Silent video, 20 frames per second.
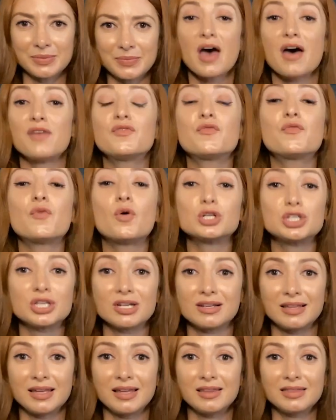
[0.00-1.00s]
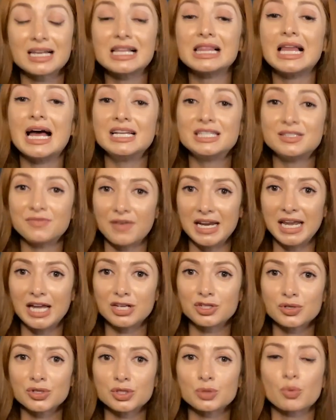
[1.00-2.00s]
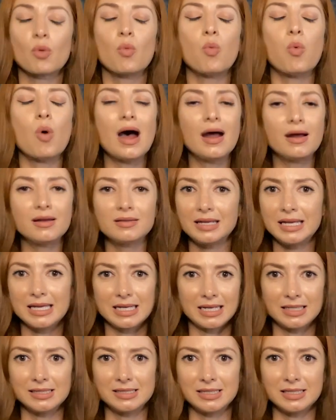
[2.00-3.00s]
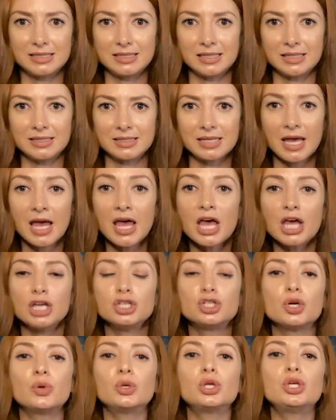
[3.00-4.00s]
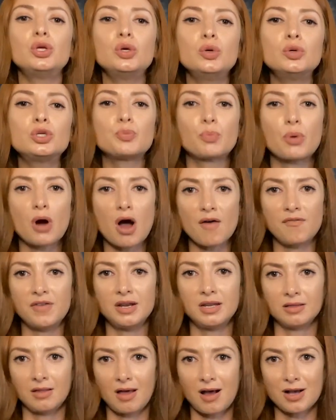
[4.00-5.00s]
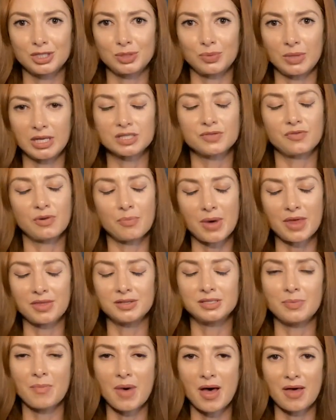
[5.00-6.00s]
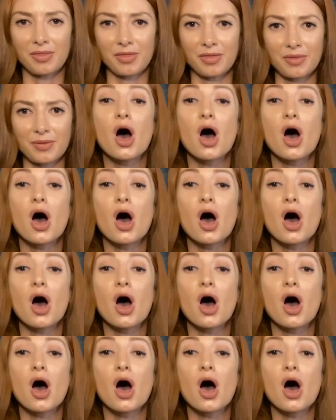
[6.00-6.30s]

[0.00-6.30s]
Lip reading: Unfortunately, the client's financials were wildly inconsistent and showed huge profit and loss swings from month to month.